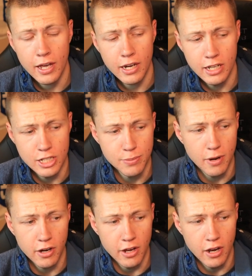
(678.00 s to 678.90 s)
ahead and
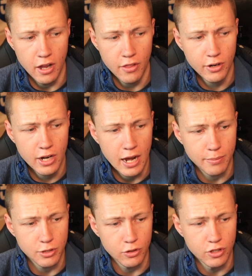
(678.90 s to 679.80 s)
spawn another
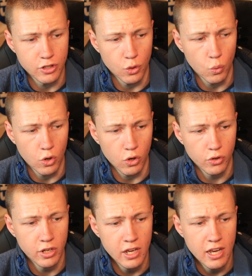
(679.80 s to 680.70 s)
capsule into the world,